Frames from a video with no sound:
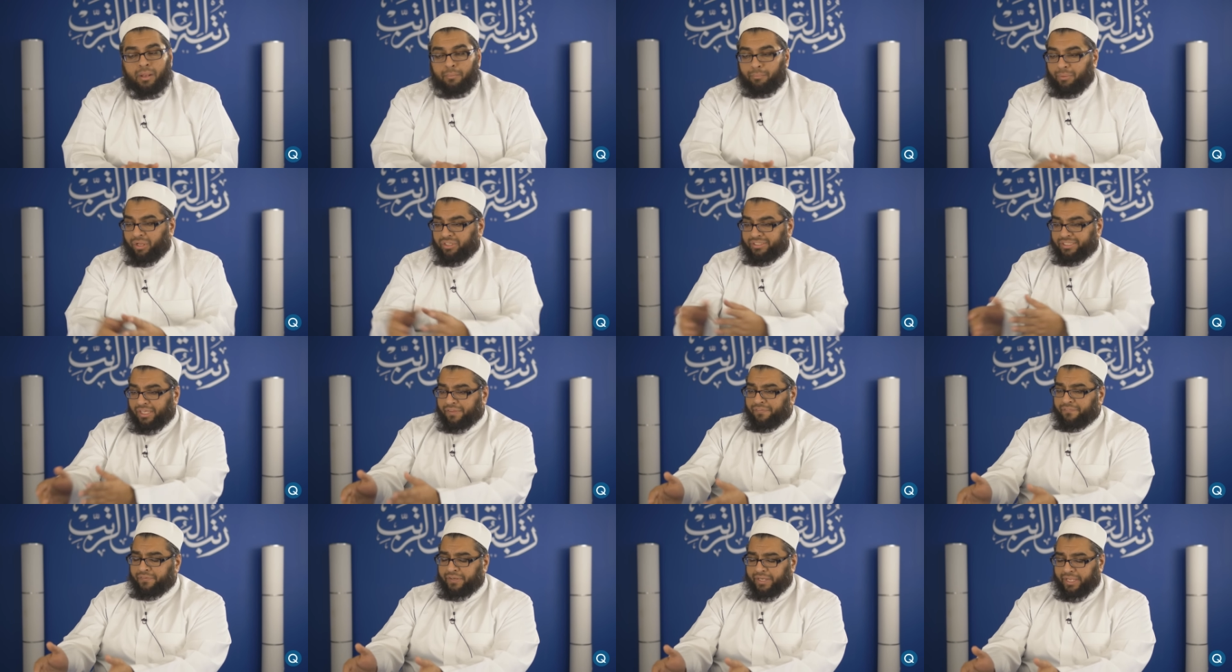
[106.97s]
But on
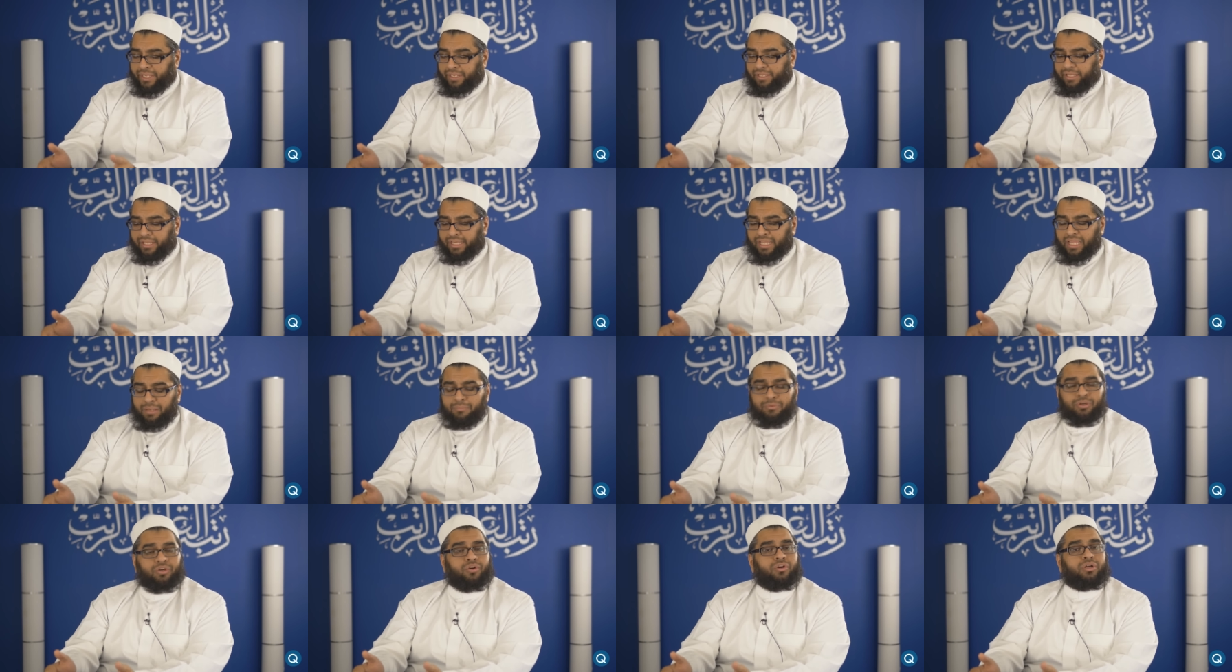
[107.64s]
the other hand, I
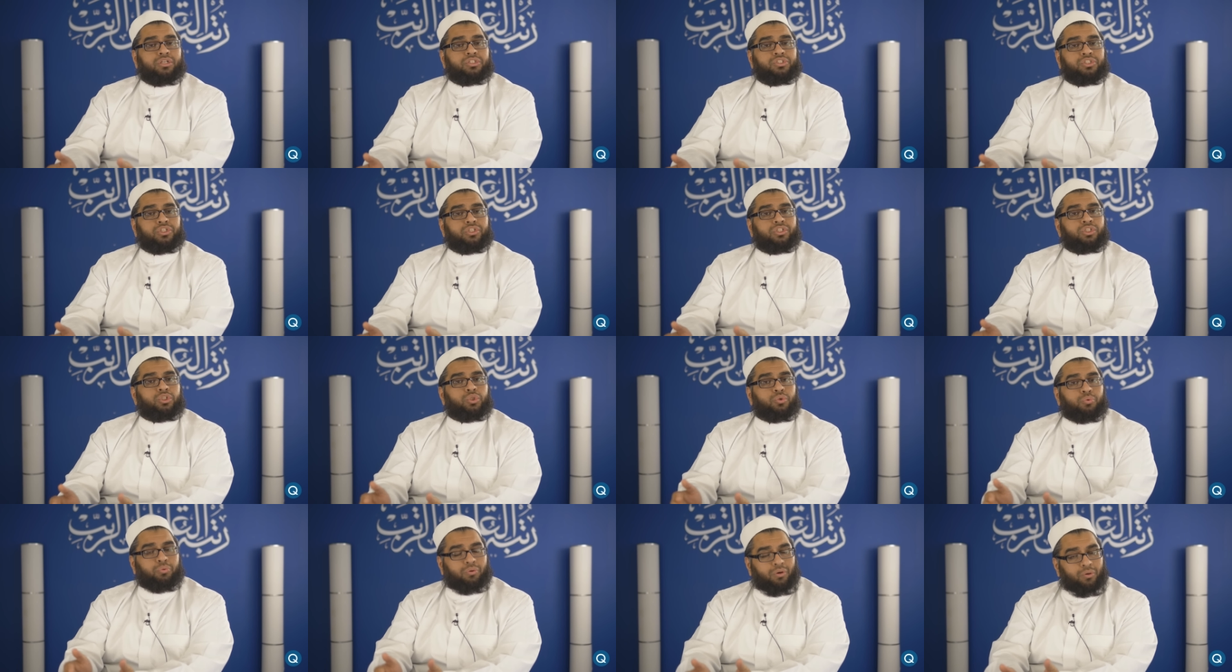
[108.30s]
came across
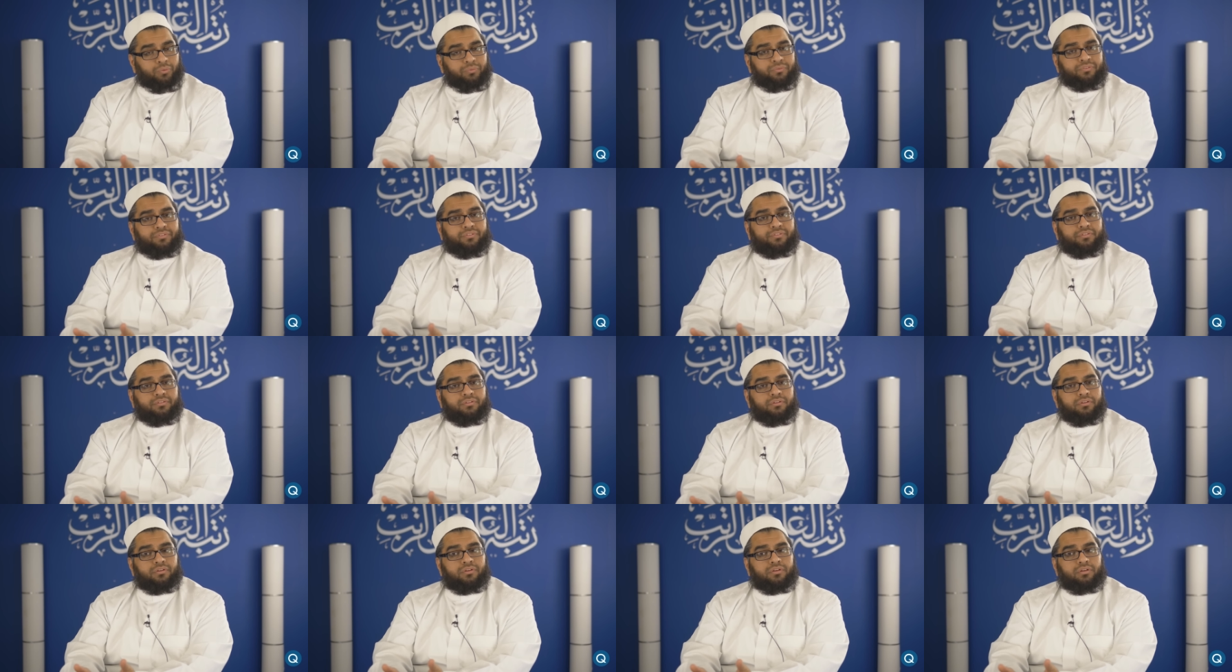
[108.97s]
certain
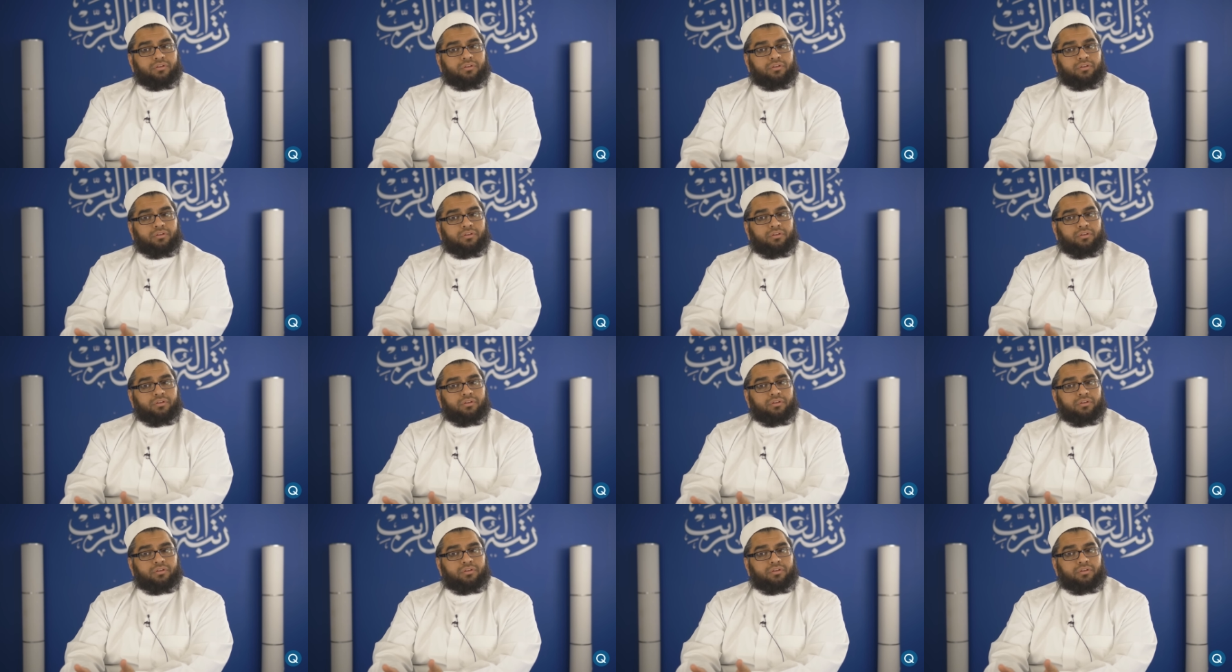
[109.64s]
quotes